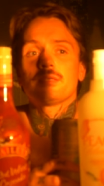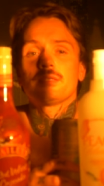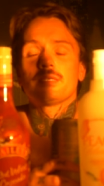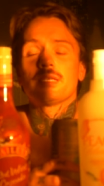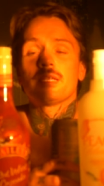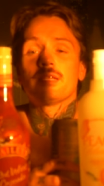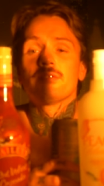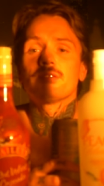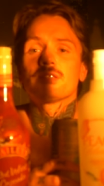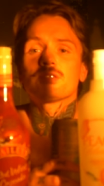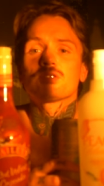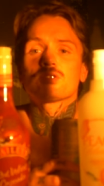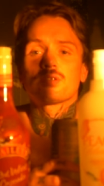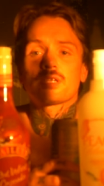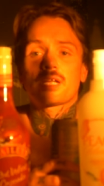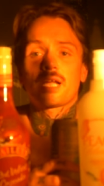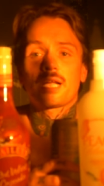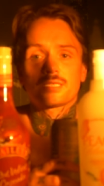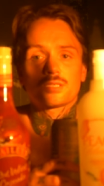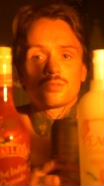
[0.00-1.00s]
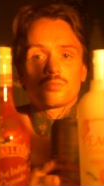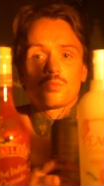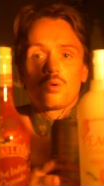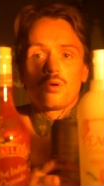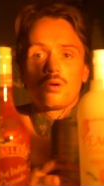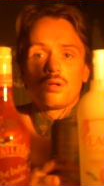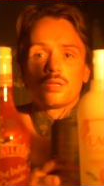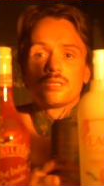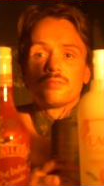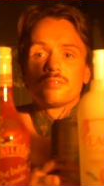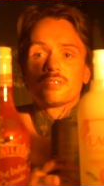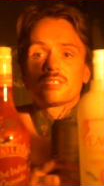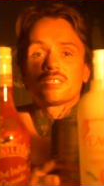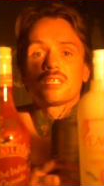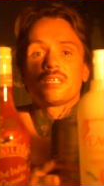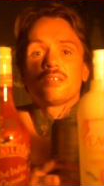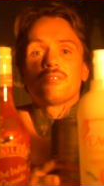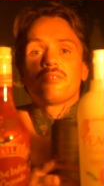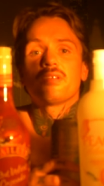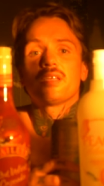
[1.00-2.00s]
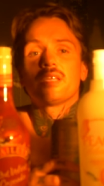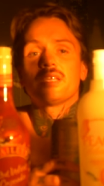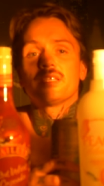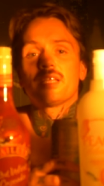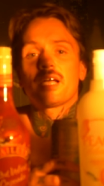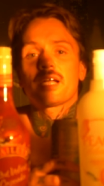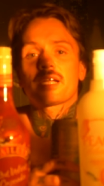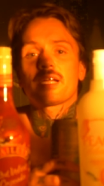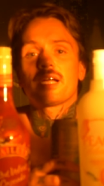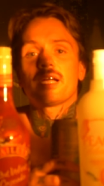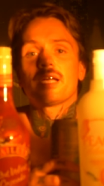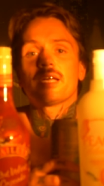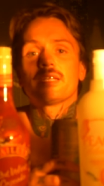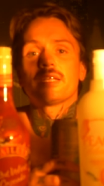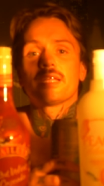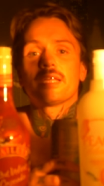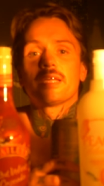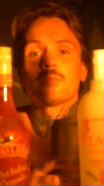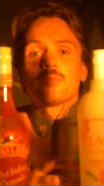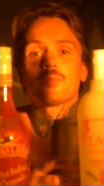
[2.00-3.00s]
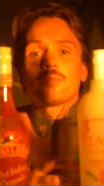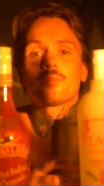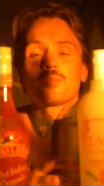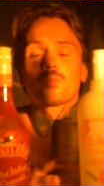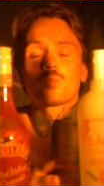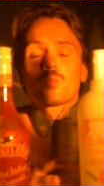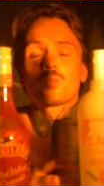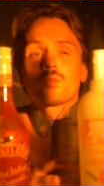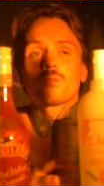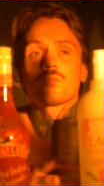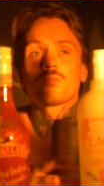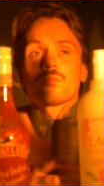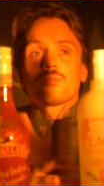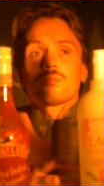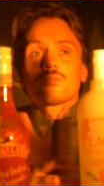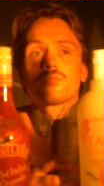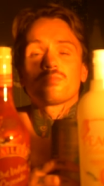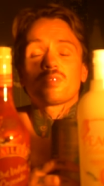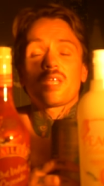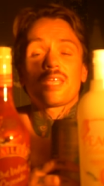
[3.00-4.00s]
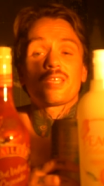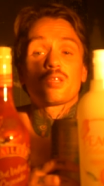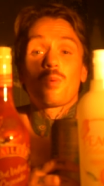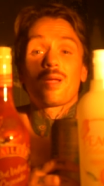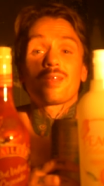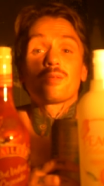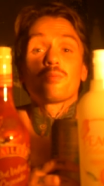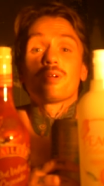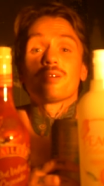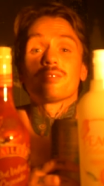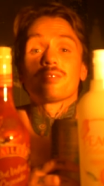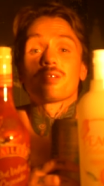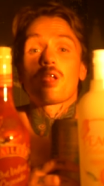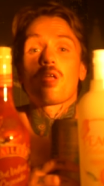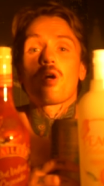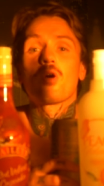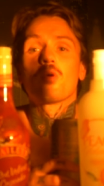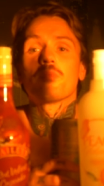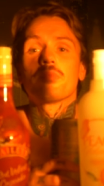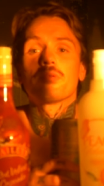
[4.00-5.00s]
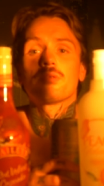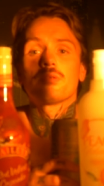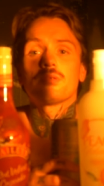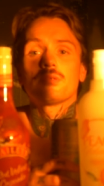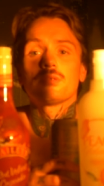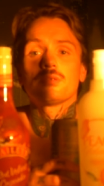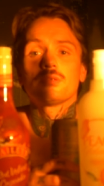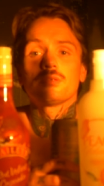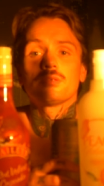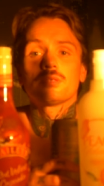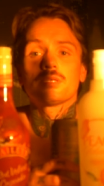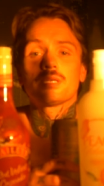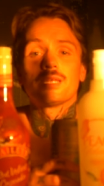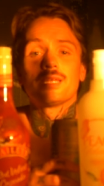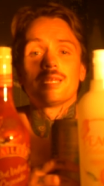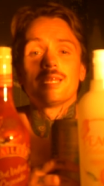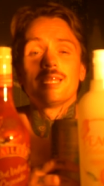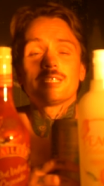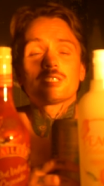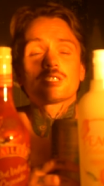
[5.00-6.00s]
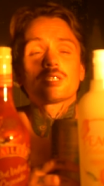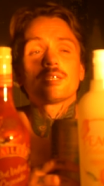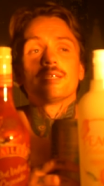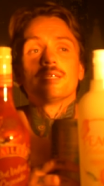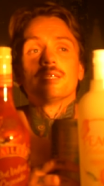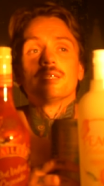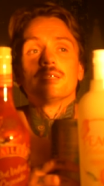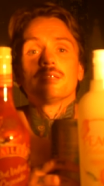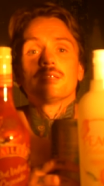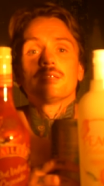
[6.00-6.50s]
you're living inside a castle wall. You have a CV that can um, take you anywhere in the globe. You can literally,